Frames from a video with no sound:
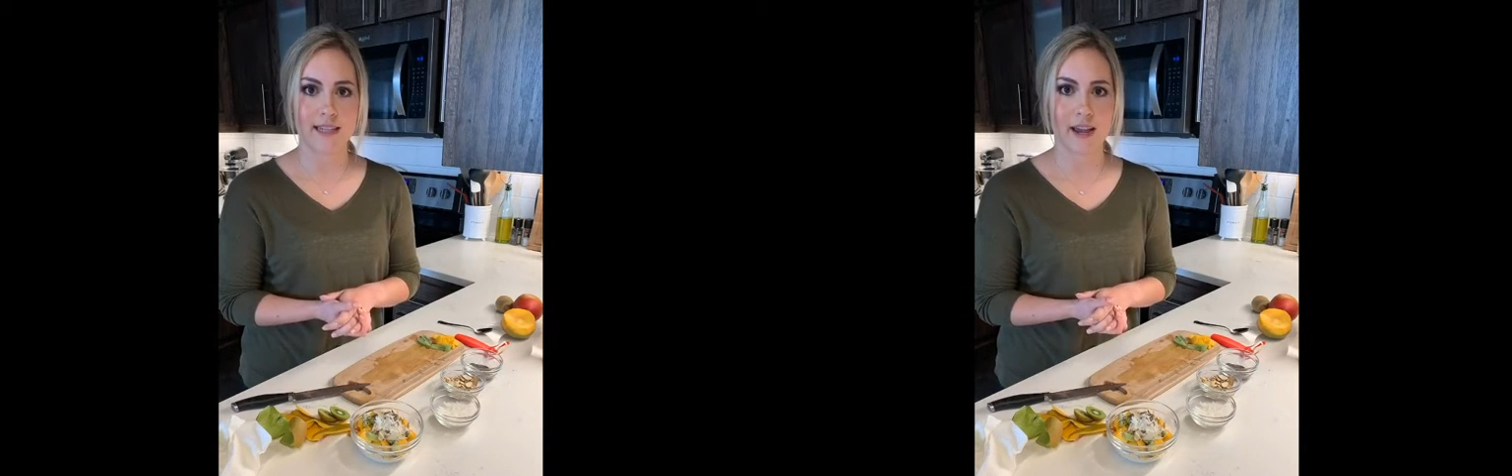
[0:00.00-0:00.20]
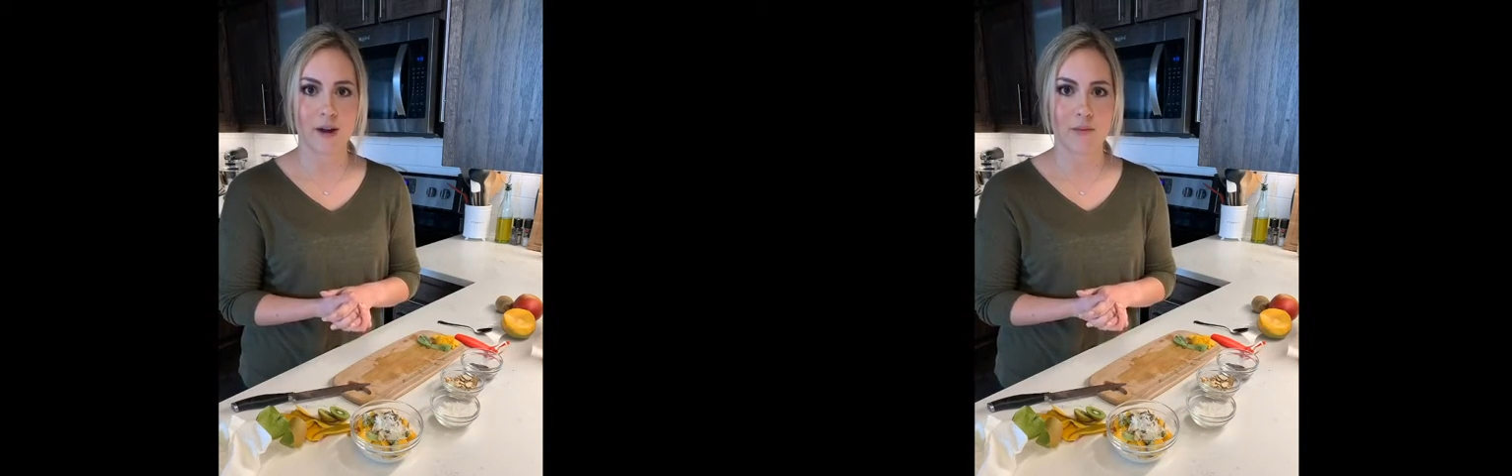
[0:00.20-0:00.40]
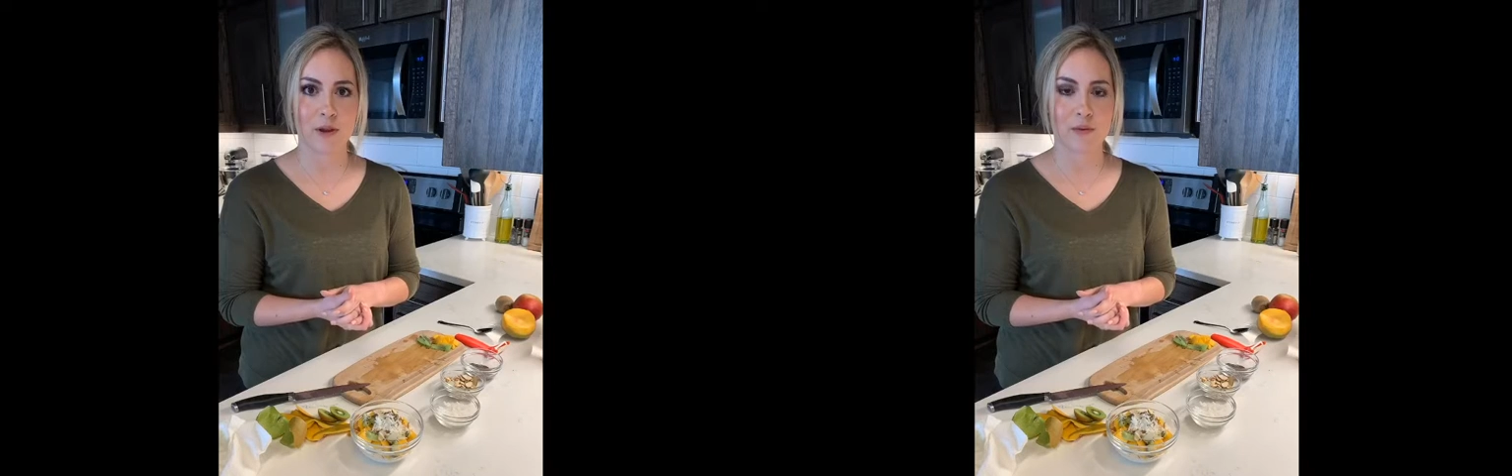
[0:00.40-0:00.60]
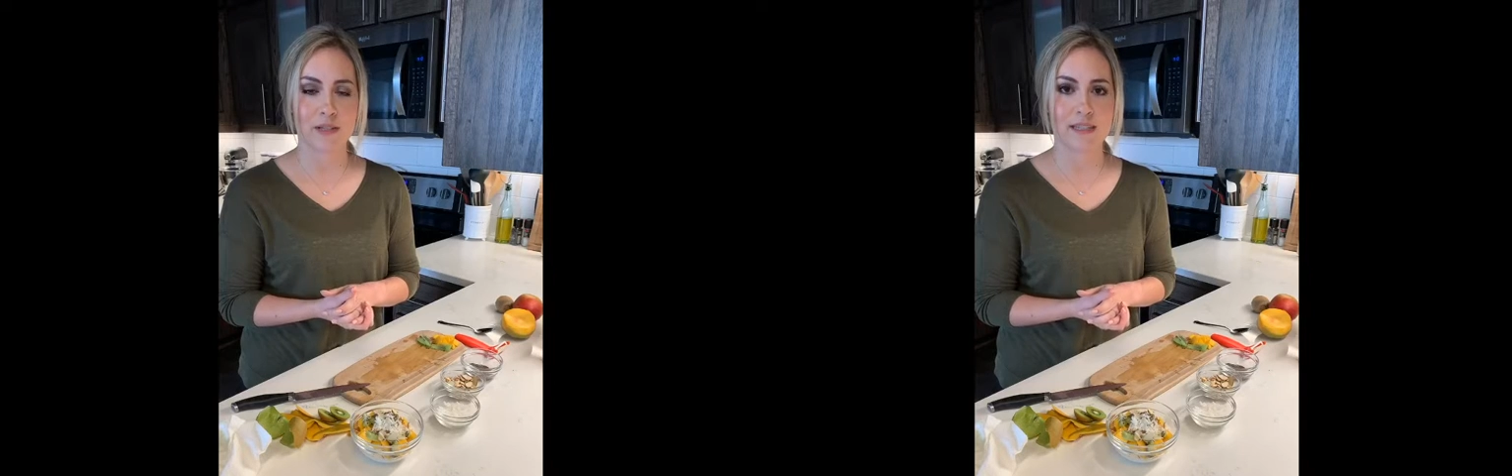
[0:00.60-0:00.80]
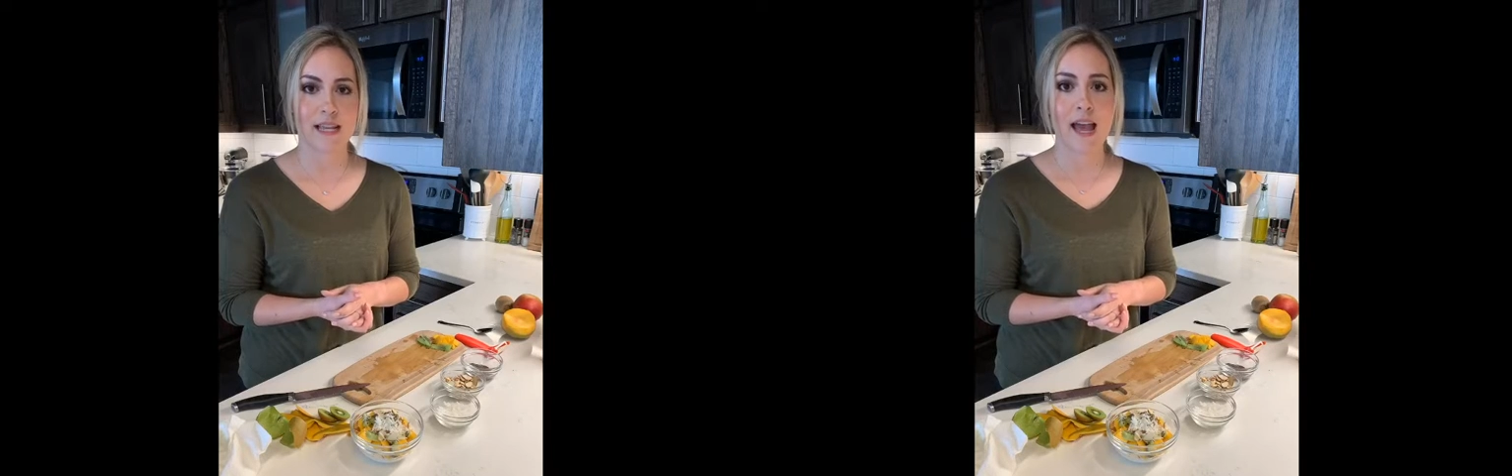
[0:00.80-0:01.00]
I hope it
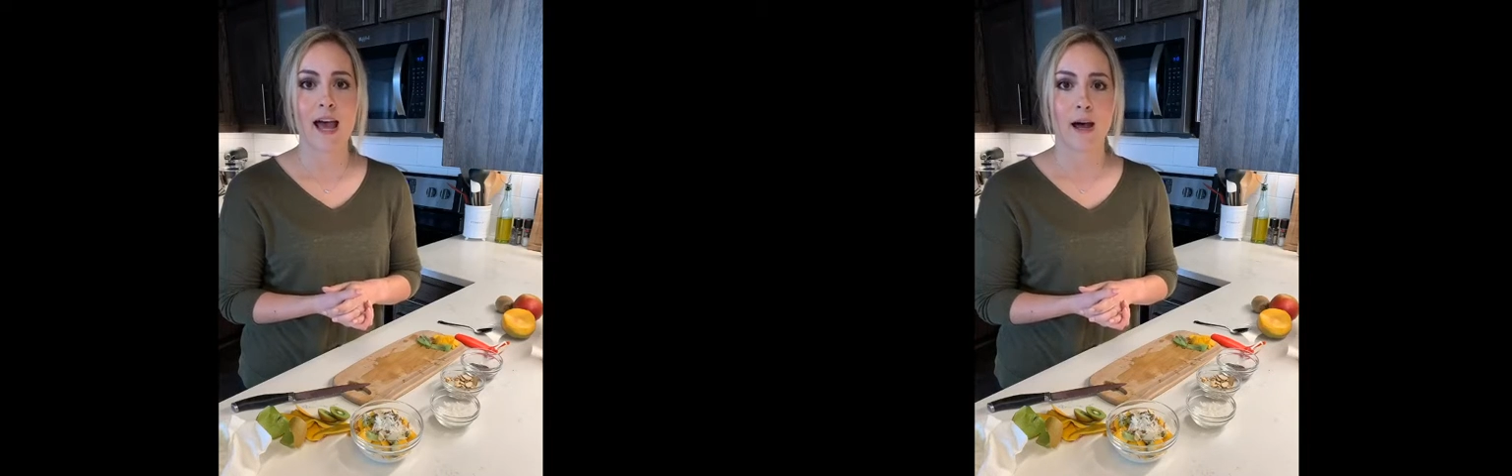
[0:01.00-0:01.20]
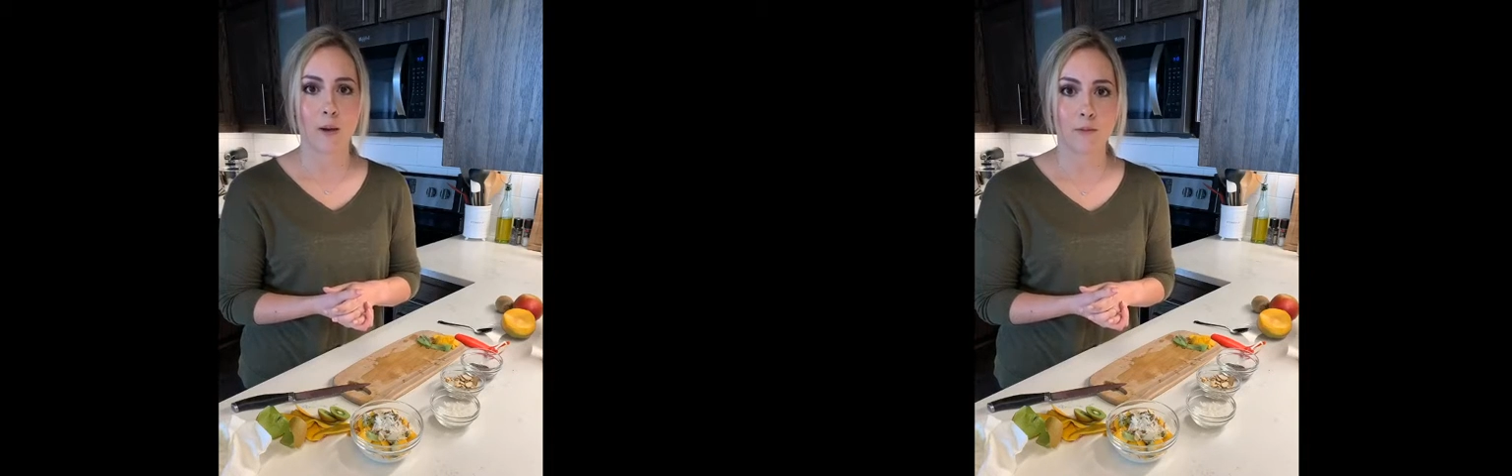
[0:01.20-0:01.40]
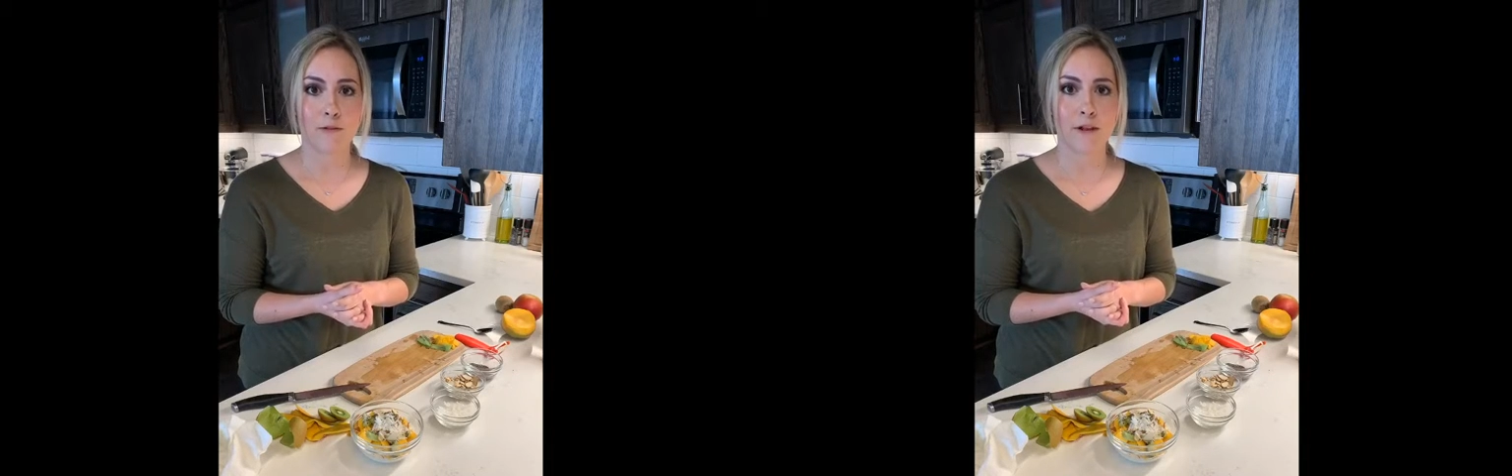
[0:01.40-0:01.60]
was helpful.